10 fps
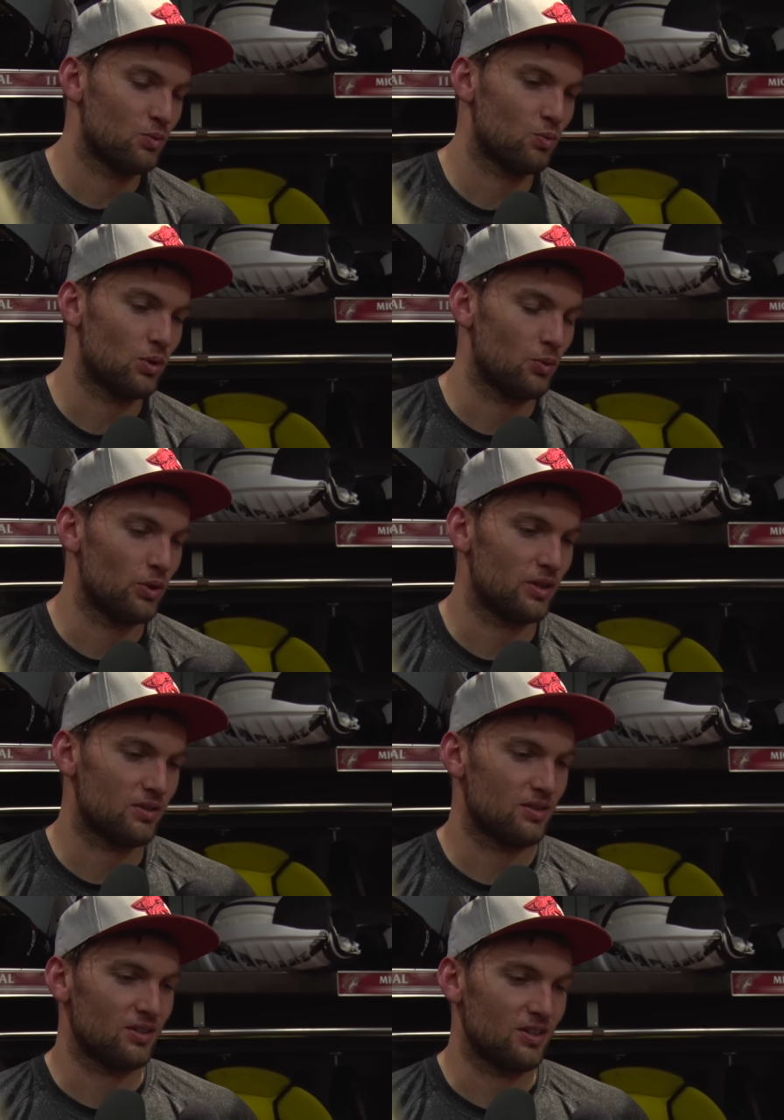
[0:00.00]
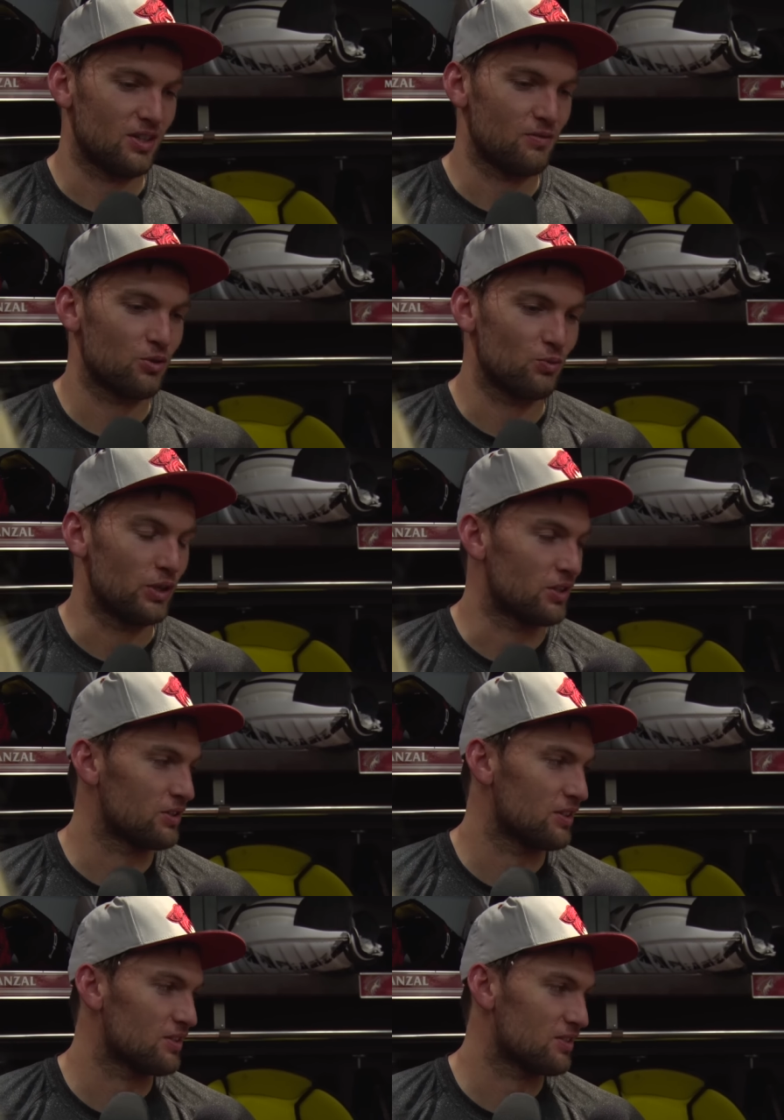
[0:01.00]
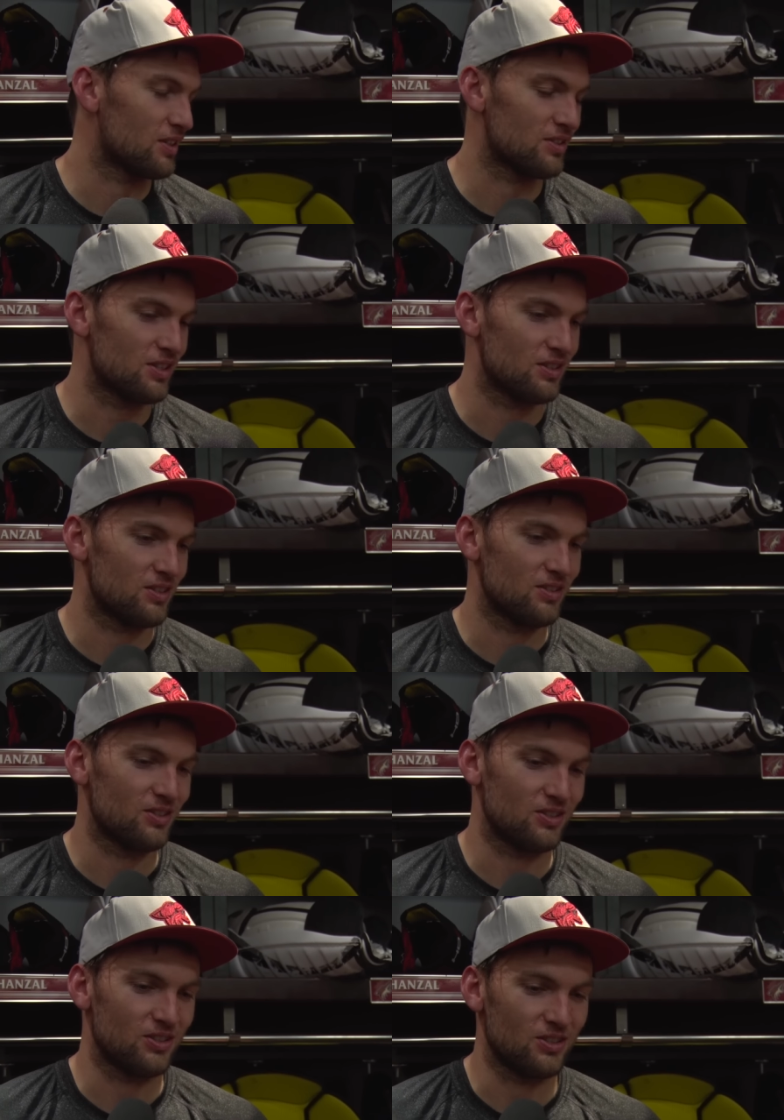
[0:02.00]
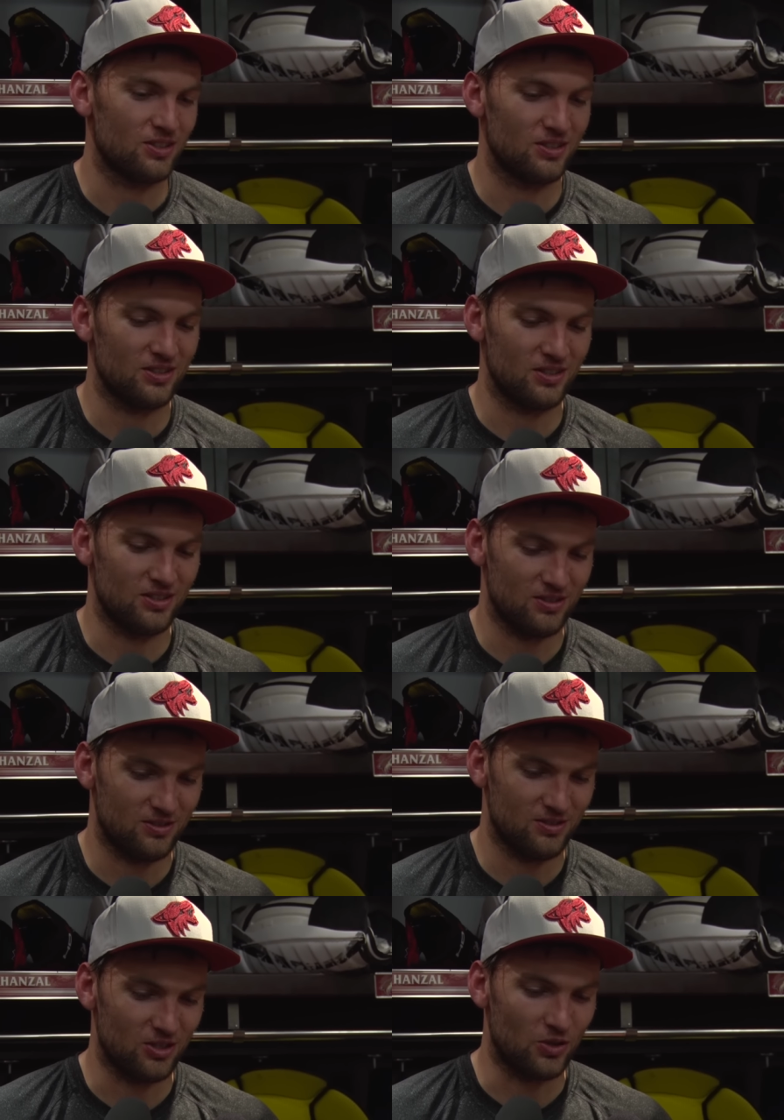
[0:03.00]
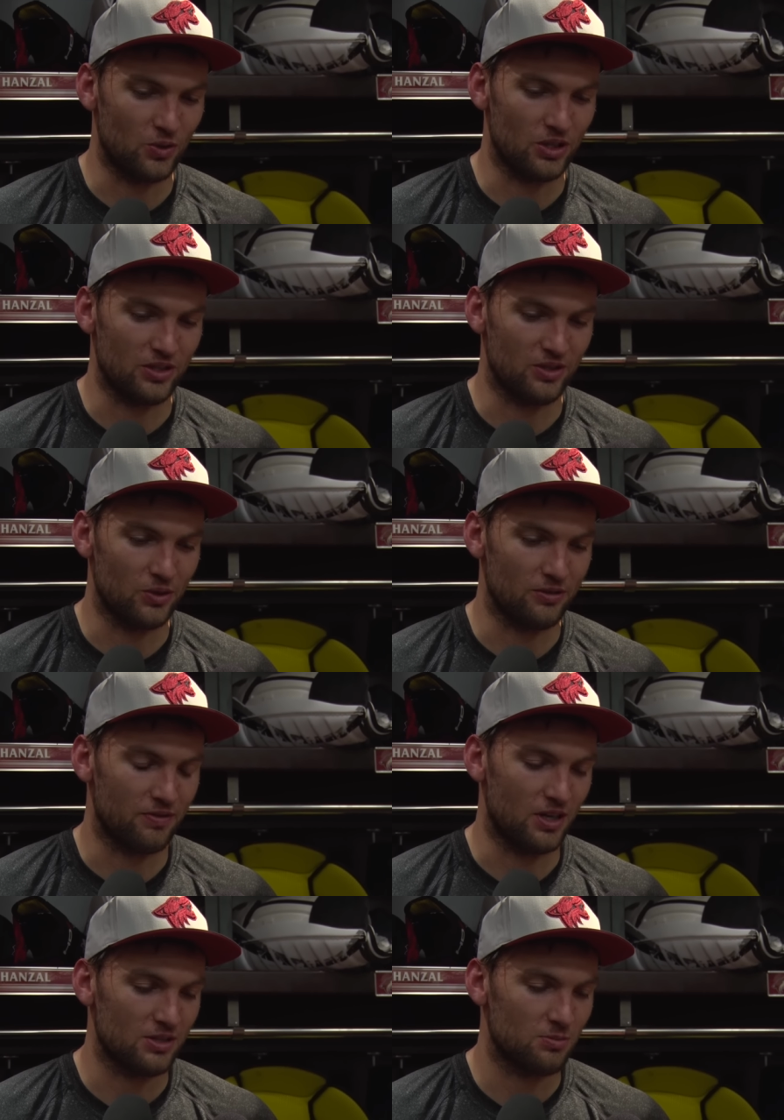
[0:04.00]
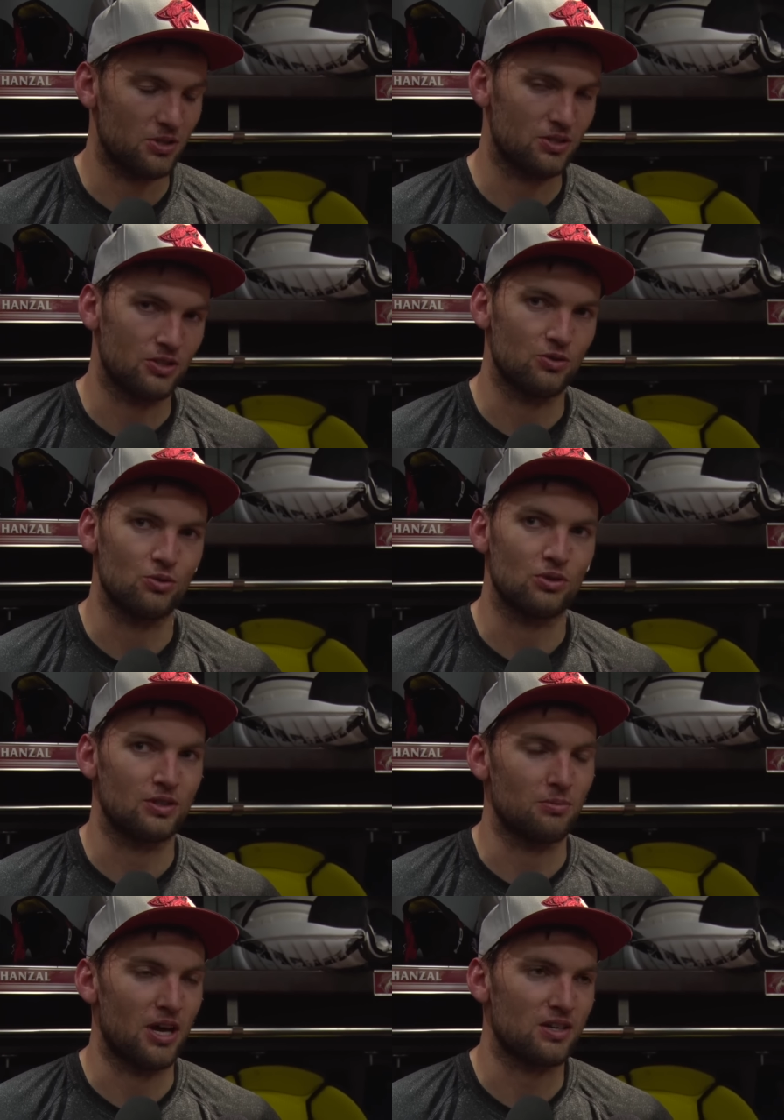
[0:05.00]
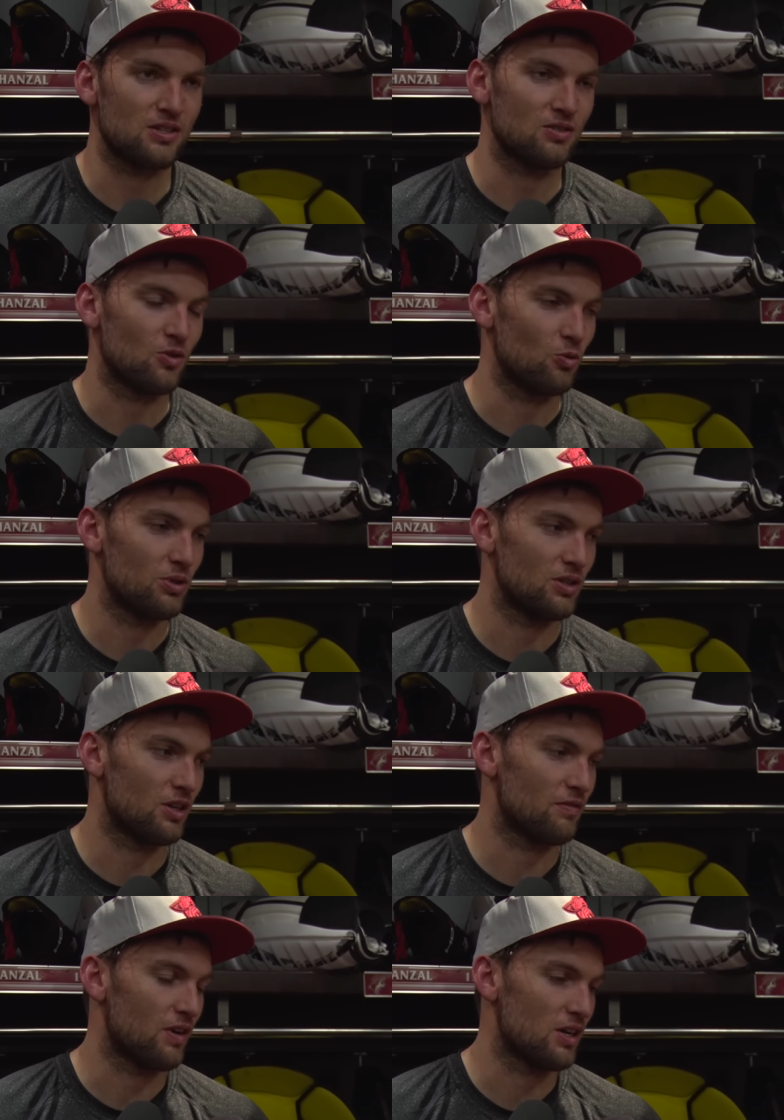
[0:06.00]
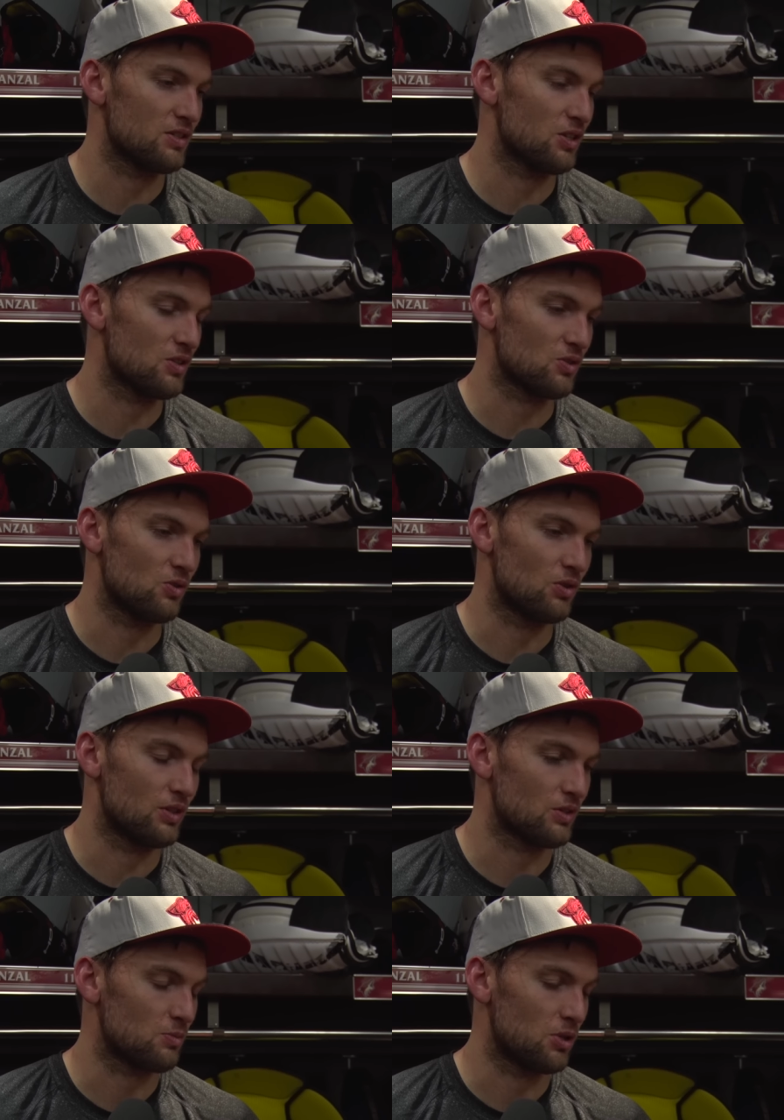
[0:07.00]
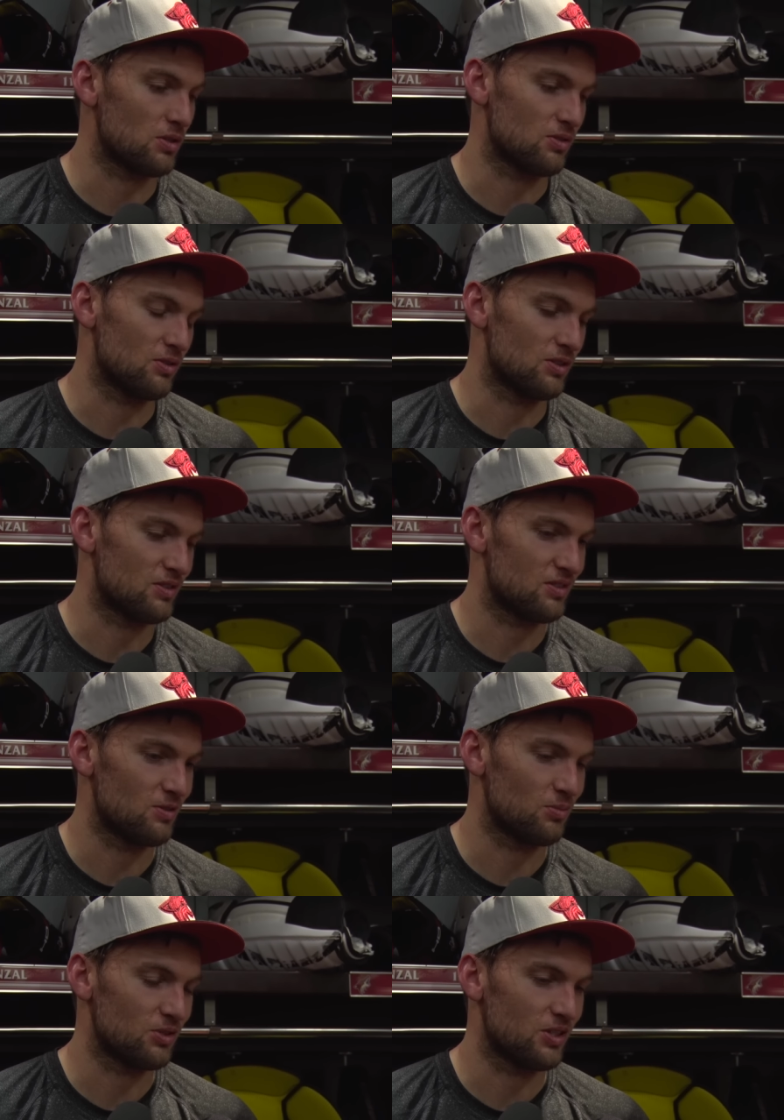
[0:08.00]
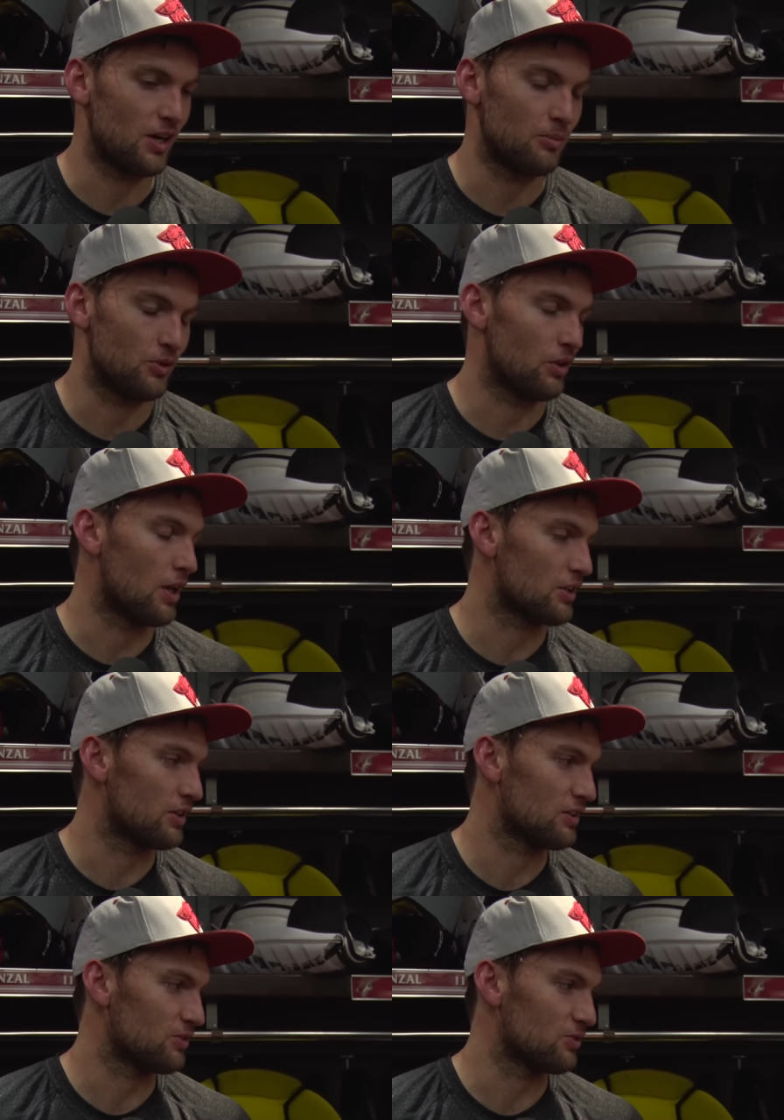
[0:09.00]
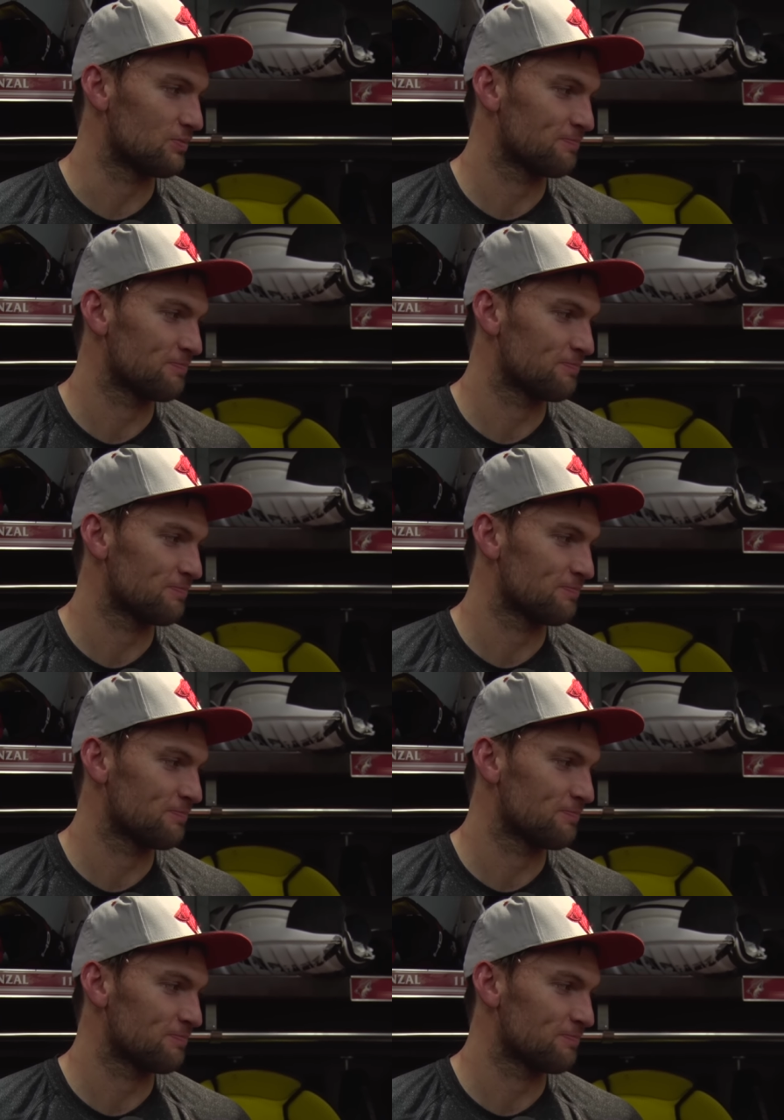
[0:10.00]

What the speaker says: Well, we have good wingers. That's it. And they're really, really fast, especially Duke, Max, and Toby. They're fast. They can score. They are smart. So it's simple as that. I'm really lucky, too.